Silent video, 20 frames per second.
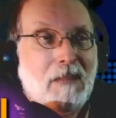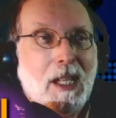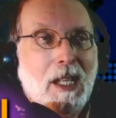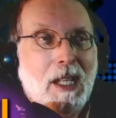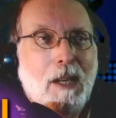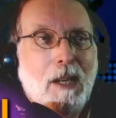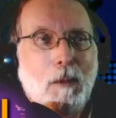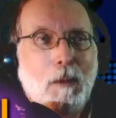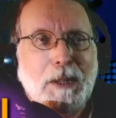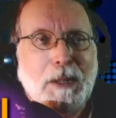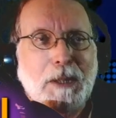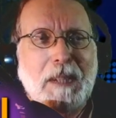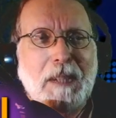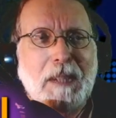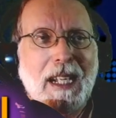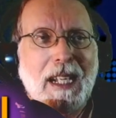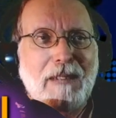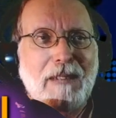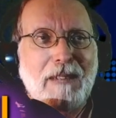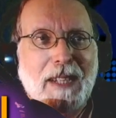once we
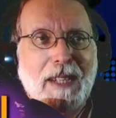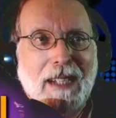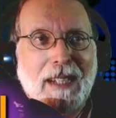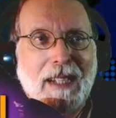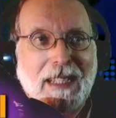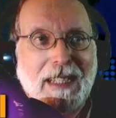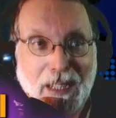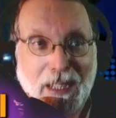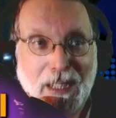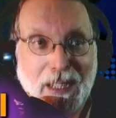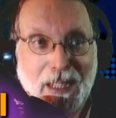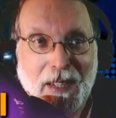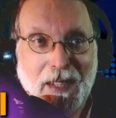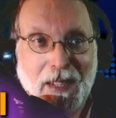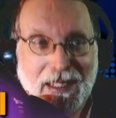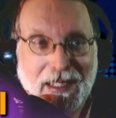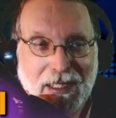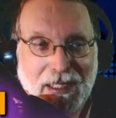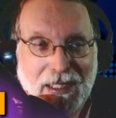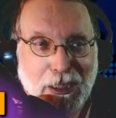have
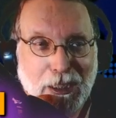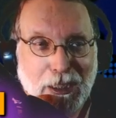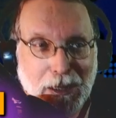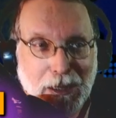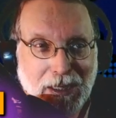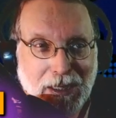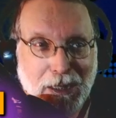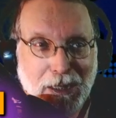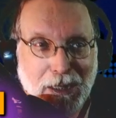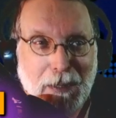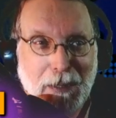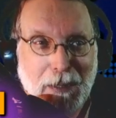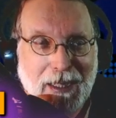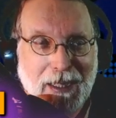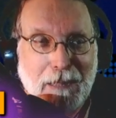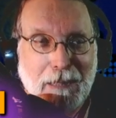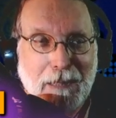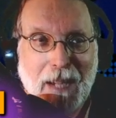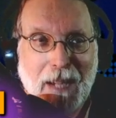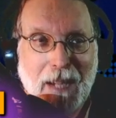identified this
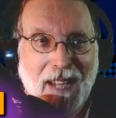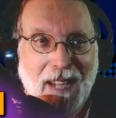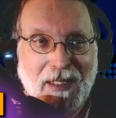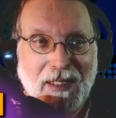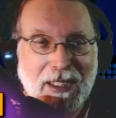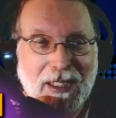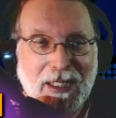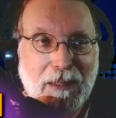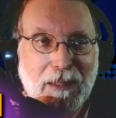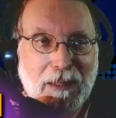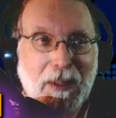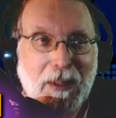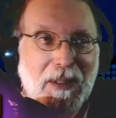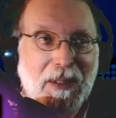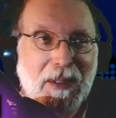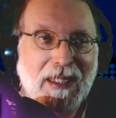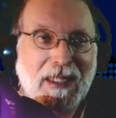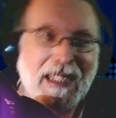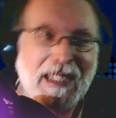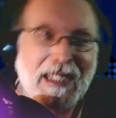suspected pathogen, whether
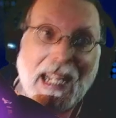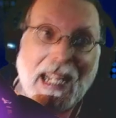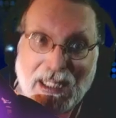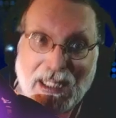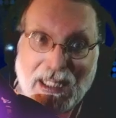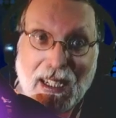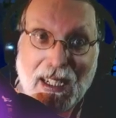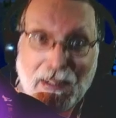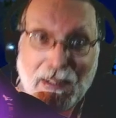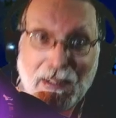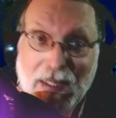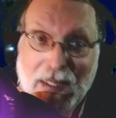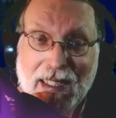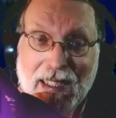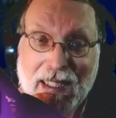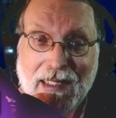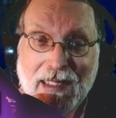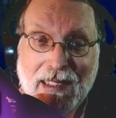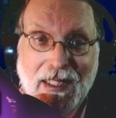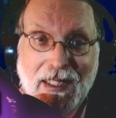it's
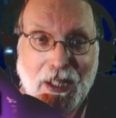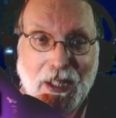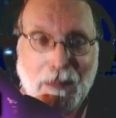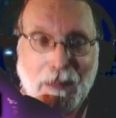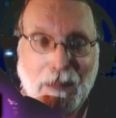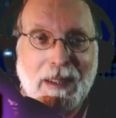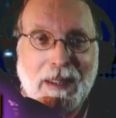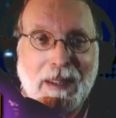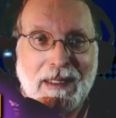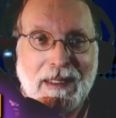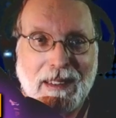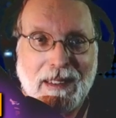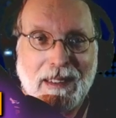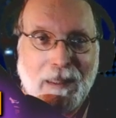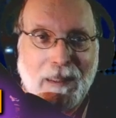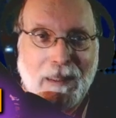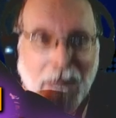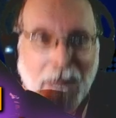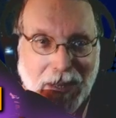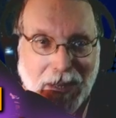HIV, the human
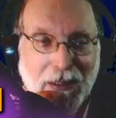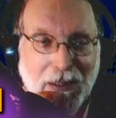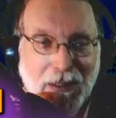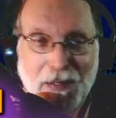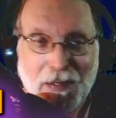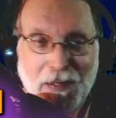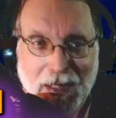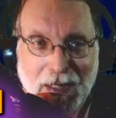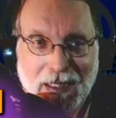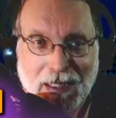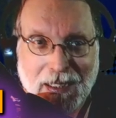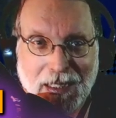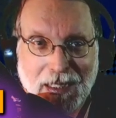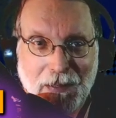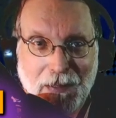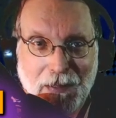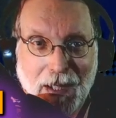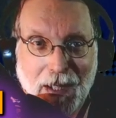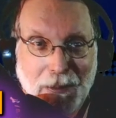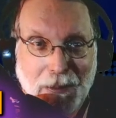immunodeficiency
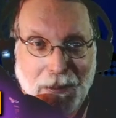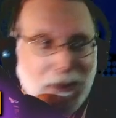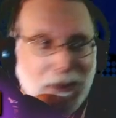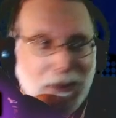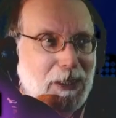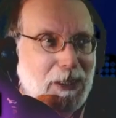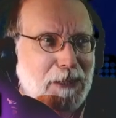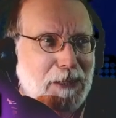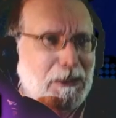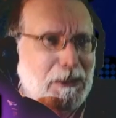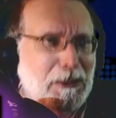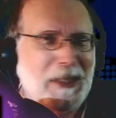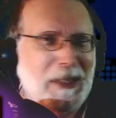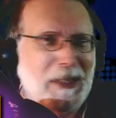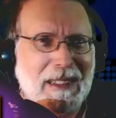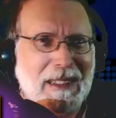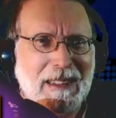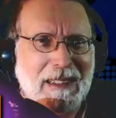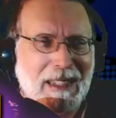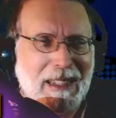virus, which is
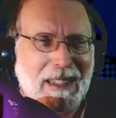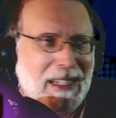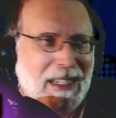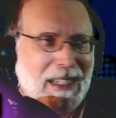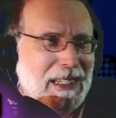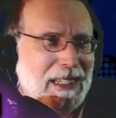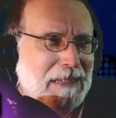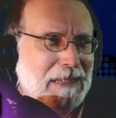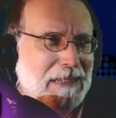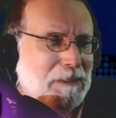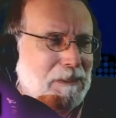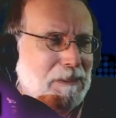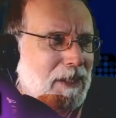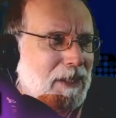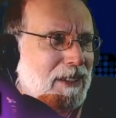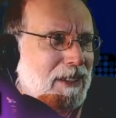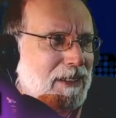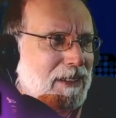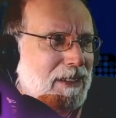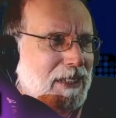really
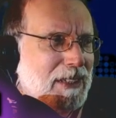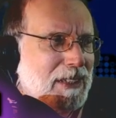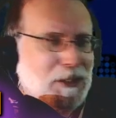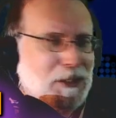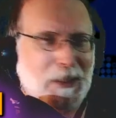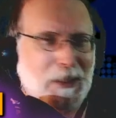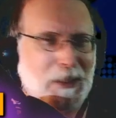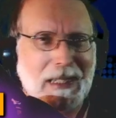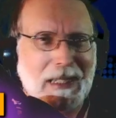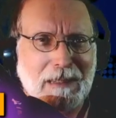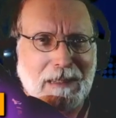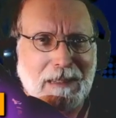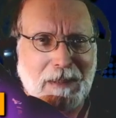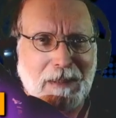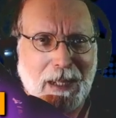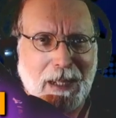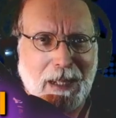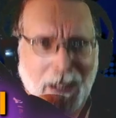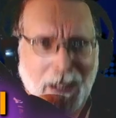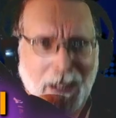it's really
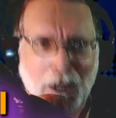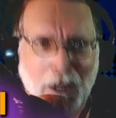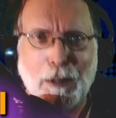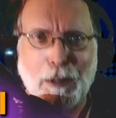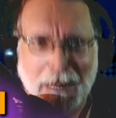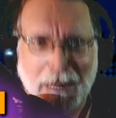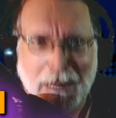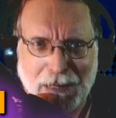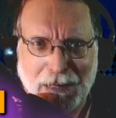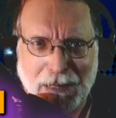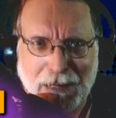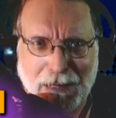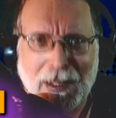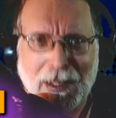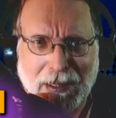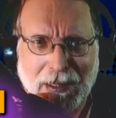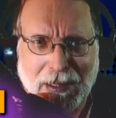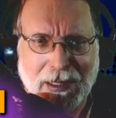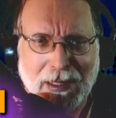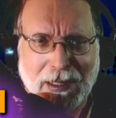a herpes
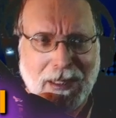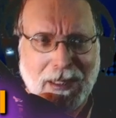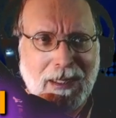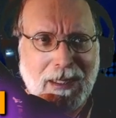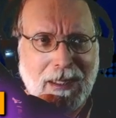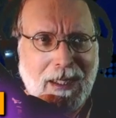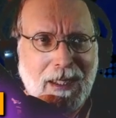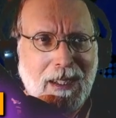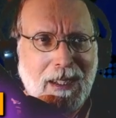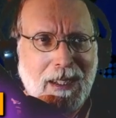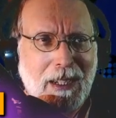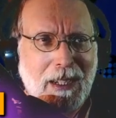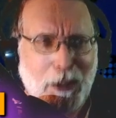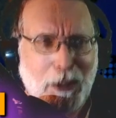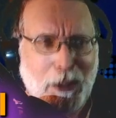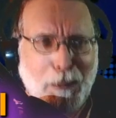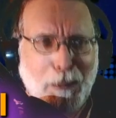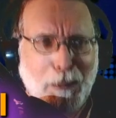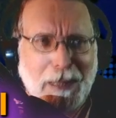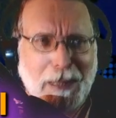virus, and
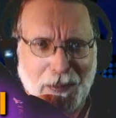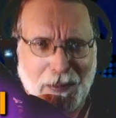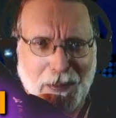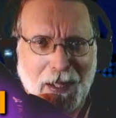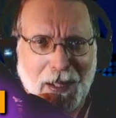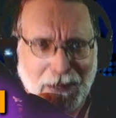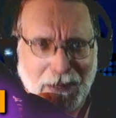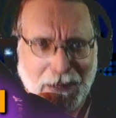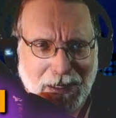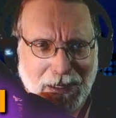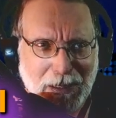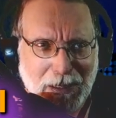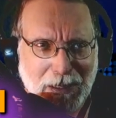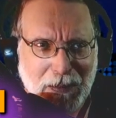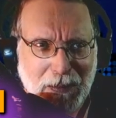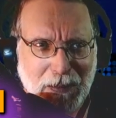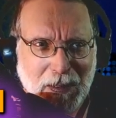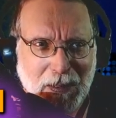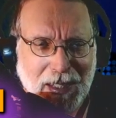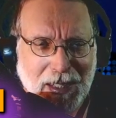herpes viruses are
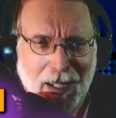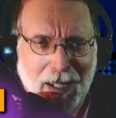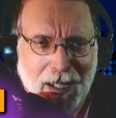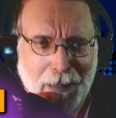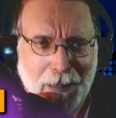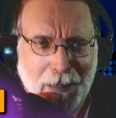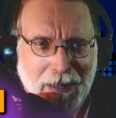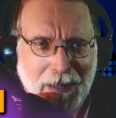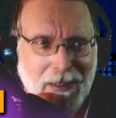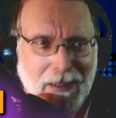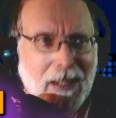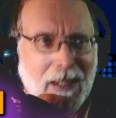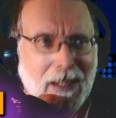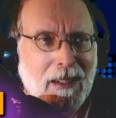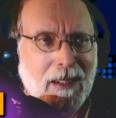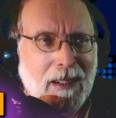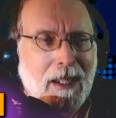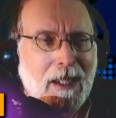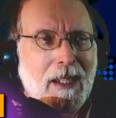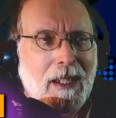very common.
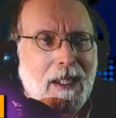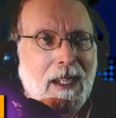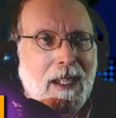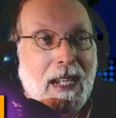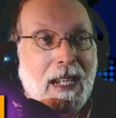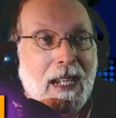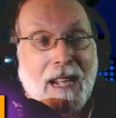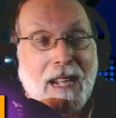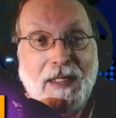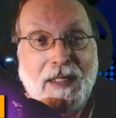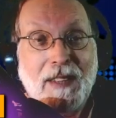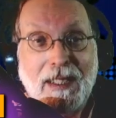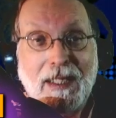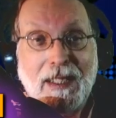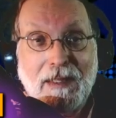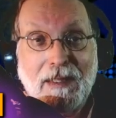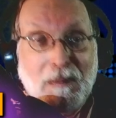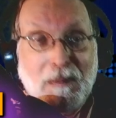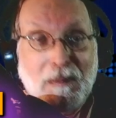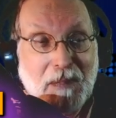And then
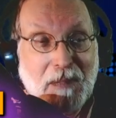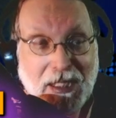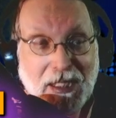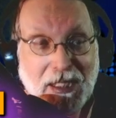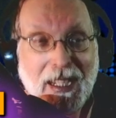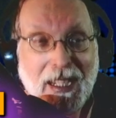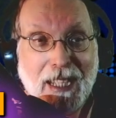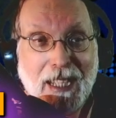in this case,